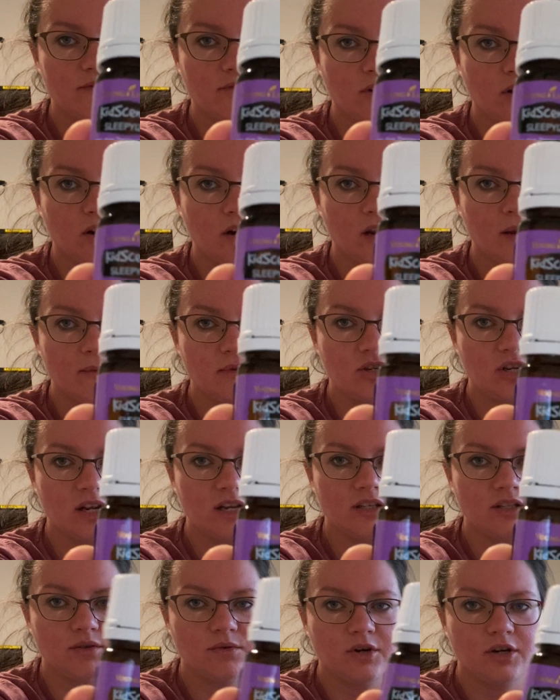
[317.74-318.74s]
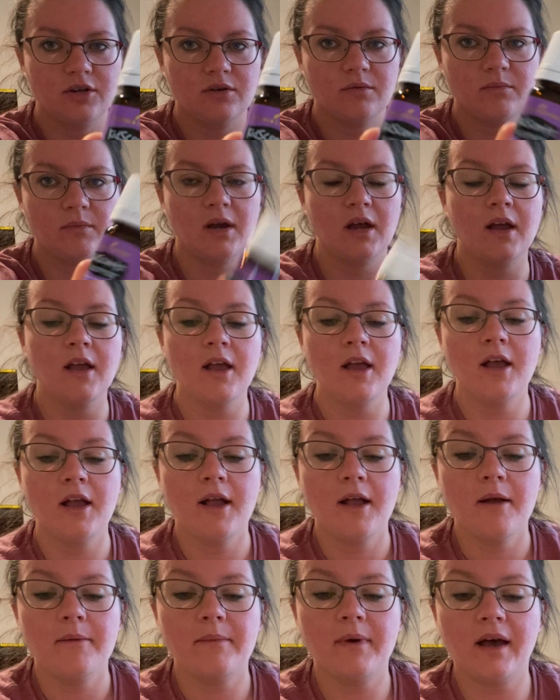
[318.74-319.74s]
for Emma Jane's room,
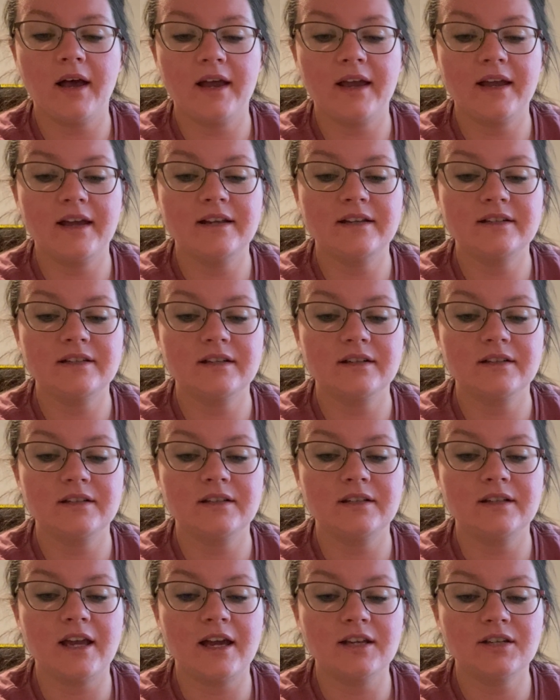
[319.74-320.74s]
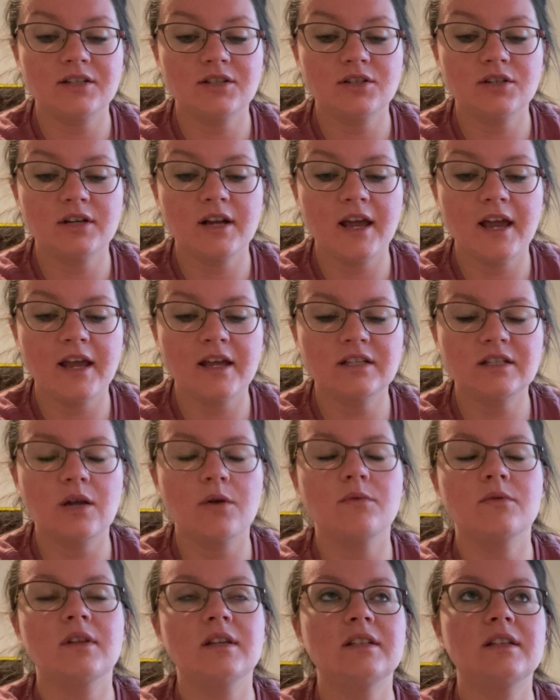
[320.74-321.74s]
but yesterday,
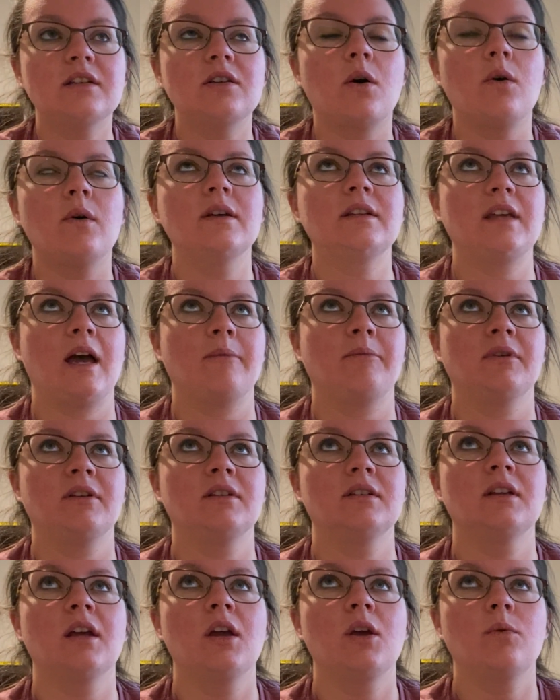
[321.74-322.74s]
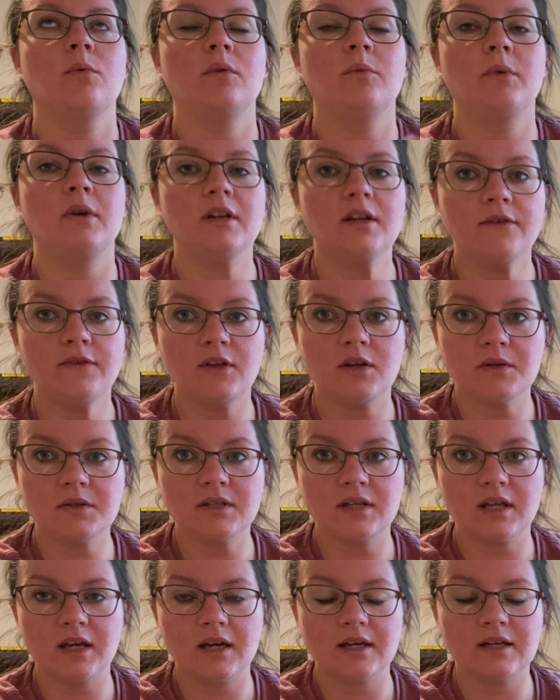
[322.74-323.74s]
so this has always happened. When we
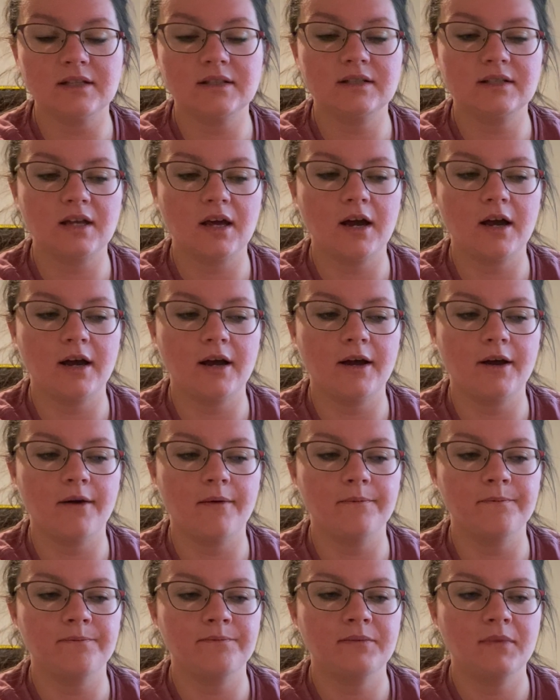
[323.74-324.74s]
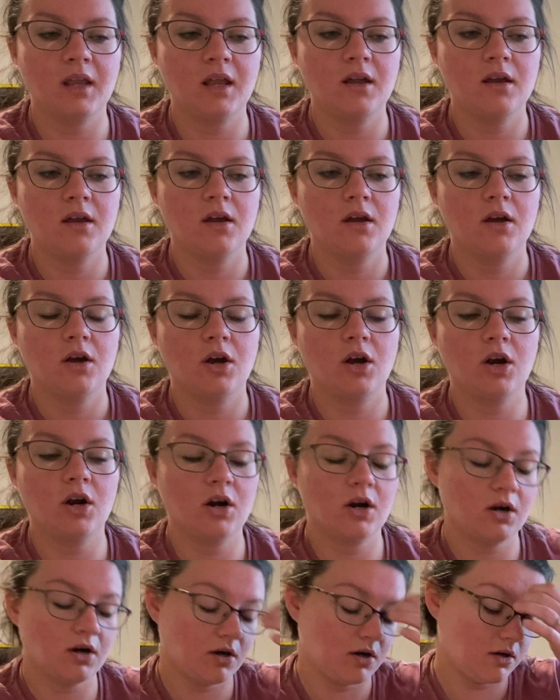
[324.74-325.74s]
diffuse this,
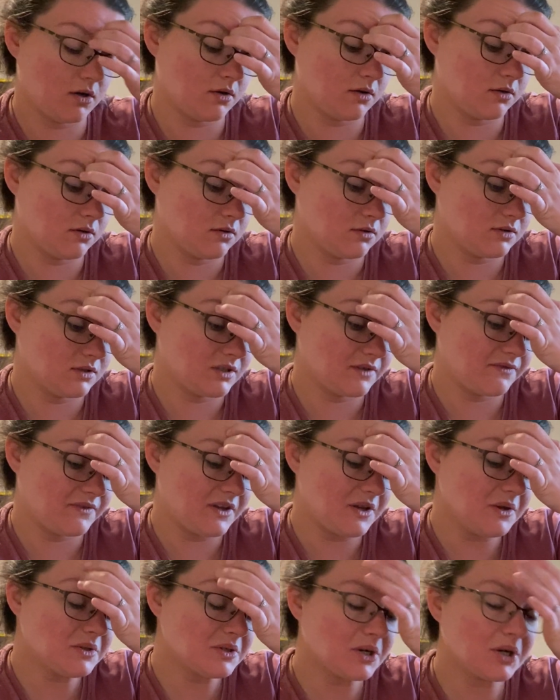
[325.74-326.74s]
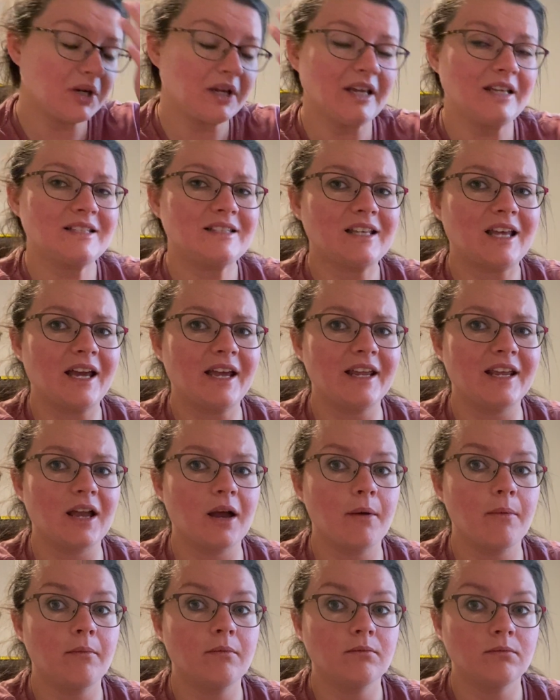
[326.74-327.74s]
her diffuser gets like
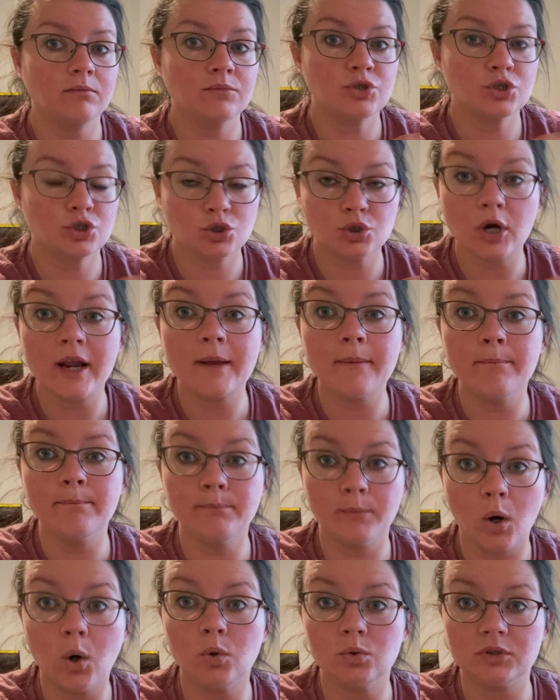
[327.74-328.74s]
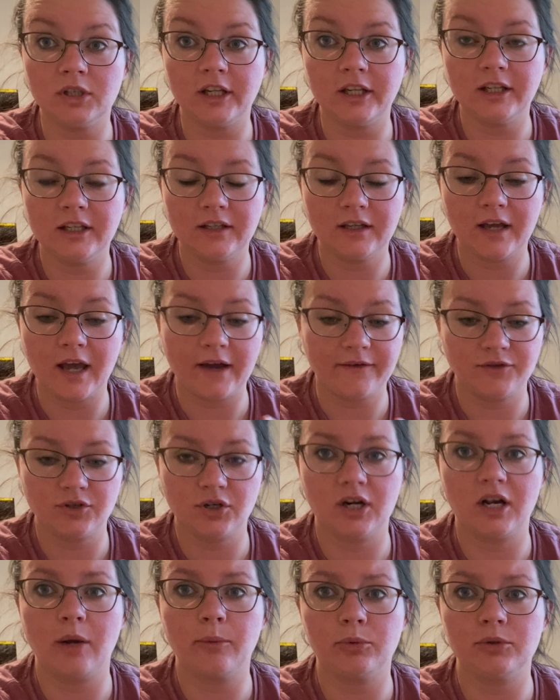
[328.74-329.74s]
straight moldy
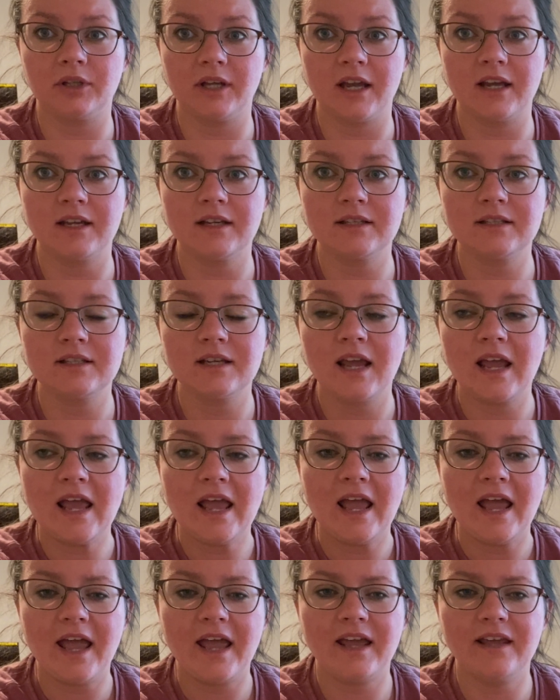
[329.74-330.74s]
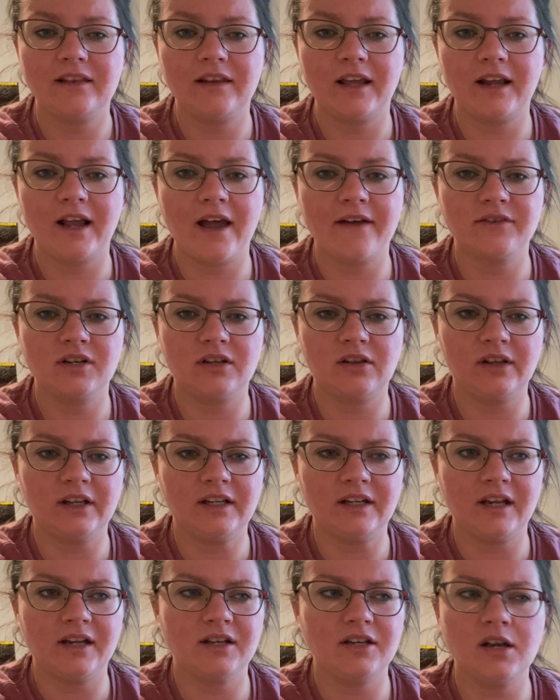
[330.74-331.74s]
after a couple days, and like I have to
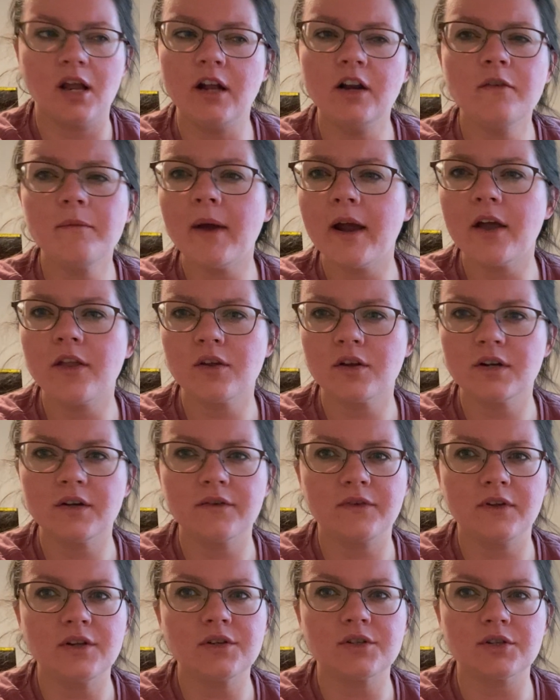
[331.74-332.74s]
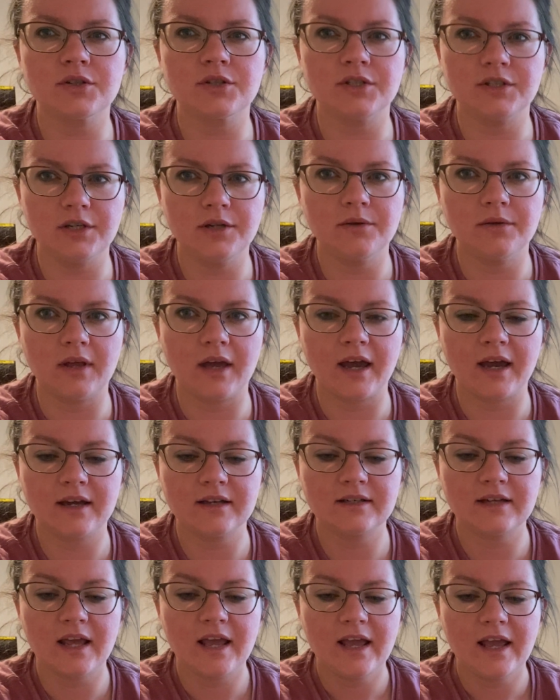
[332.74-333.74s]
clean it. None of my other diffusers do
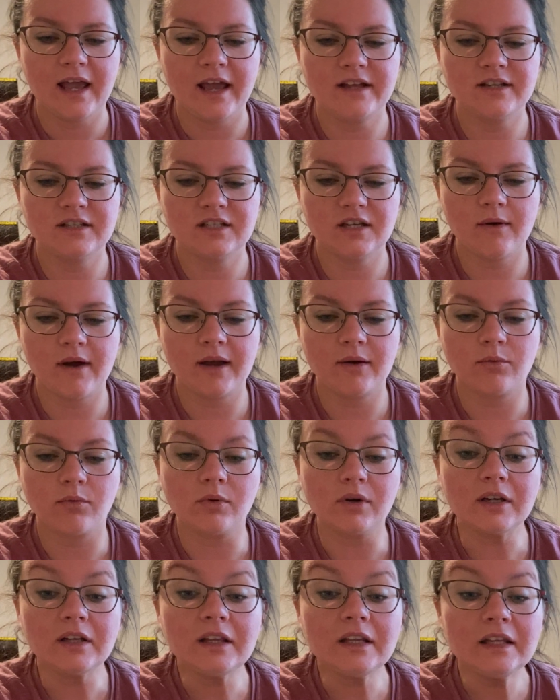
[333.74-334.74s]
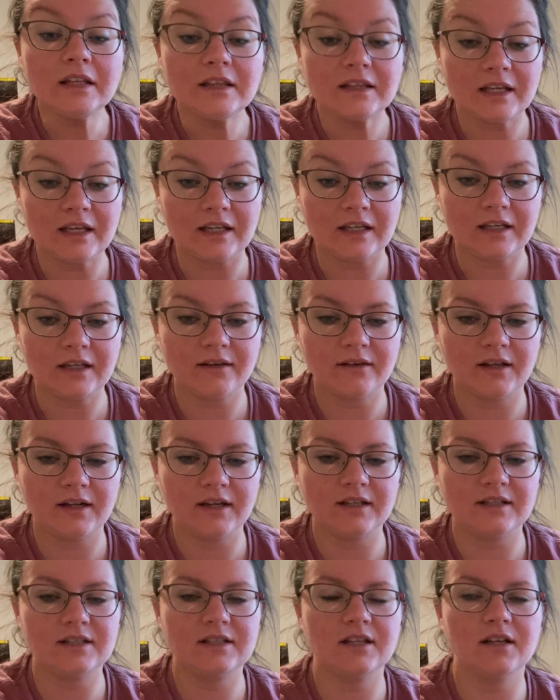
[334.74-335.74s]
that, and so I really think that
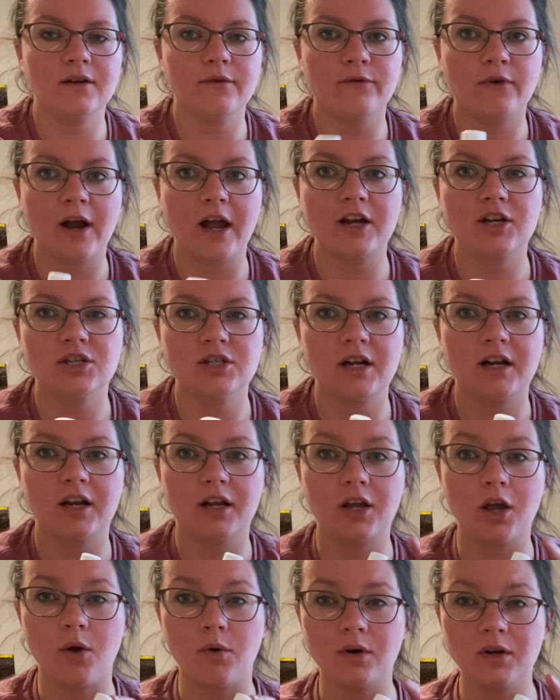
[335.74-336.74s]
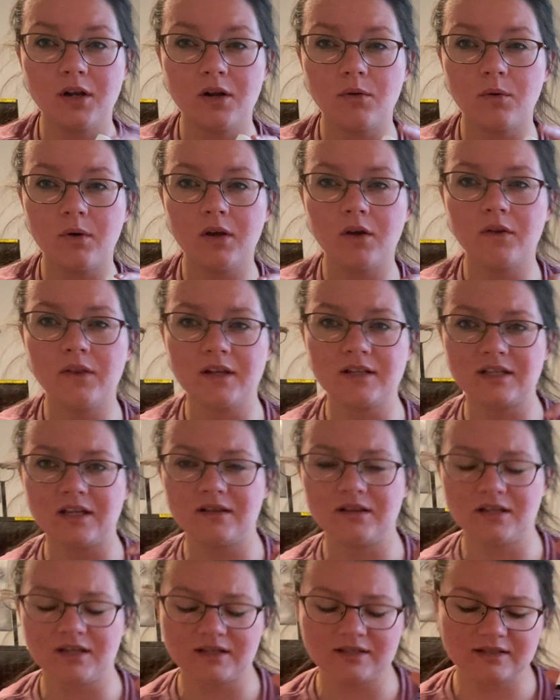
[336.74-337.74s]
it's the fractionated coconut oil that's
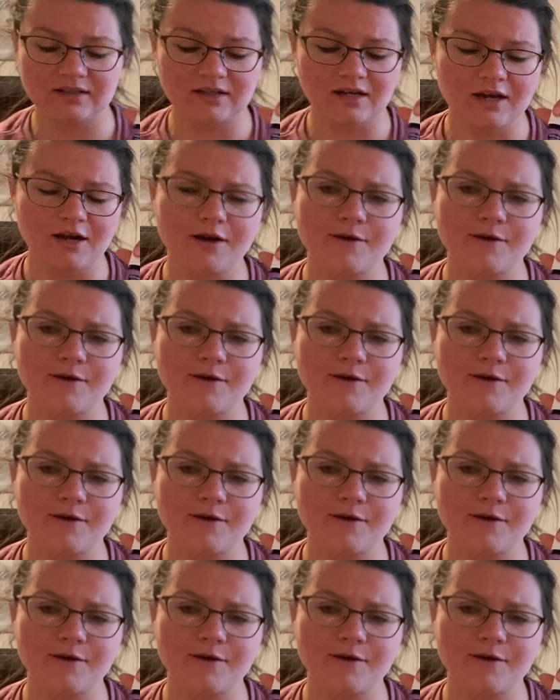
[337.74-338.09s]
in this